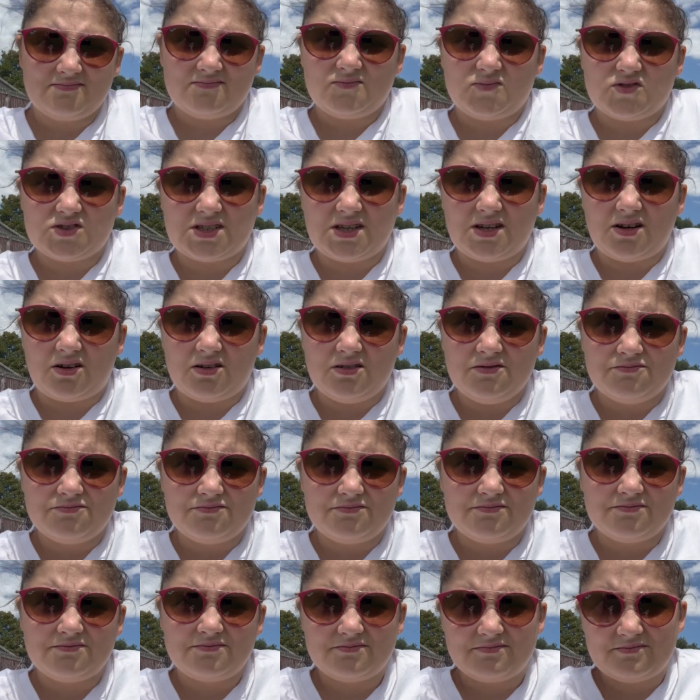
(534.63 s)
wasn't it
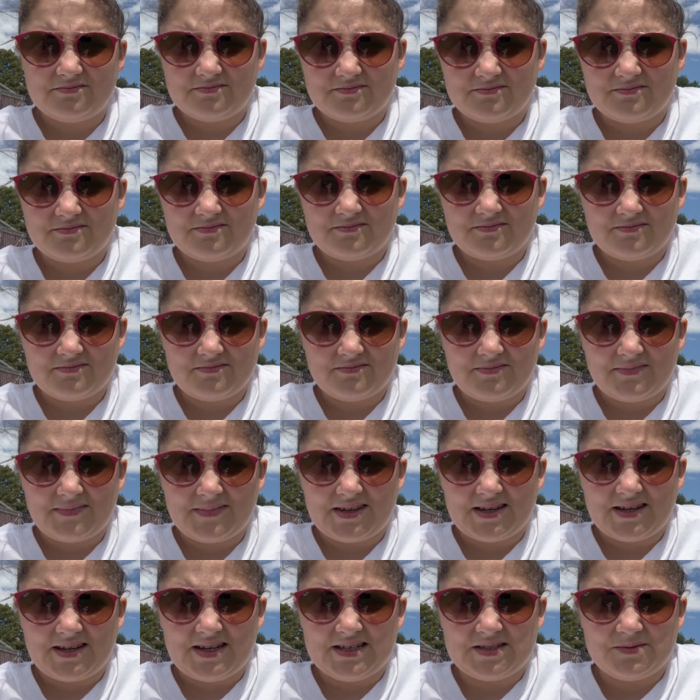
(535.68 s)
yeah it was good
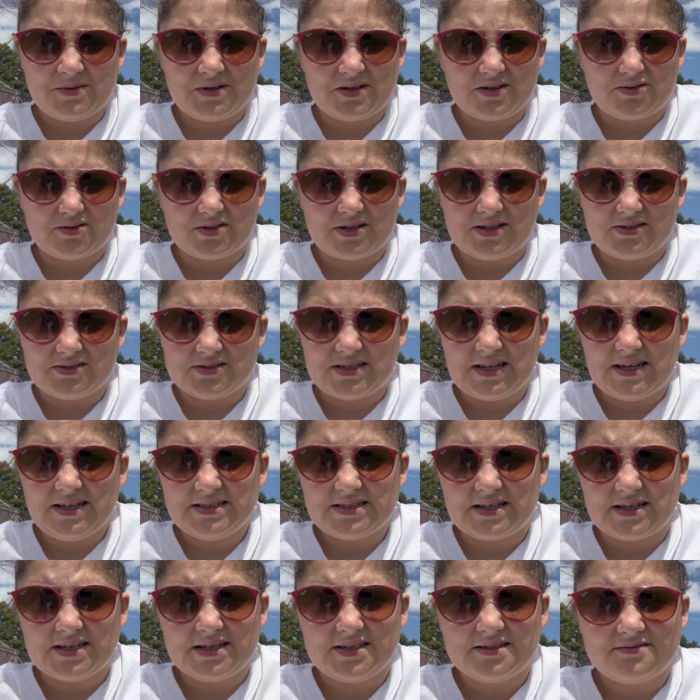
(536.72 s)
it's been a good little date
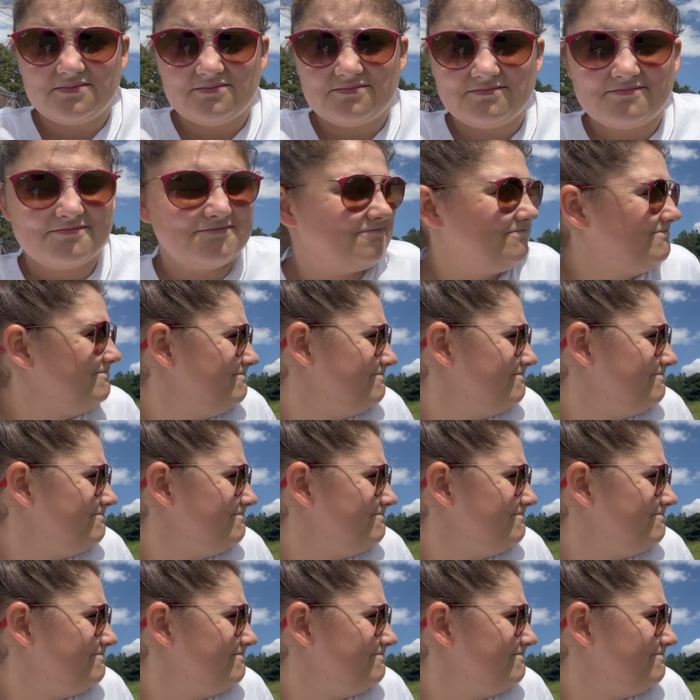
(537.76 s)
hasn't it? Yeah.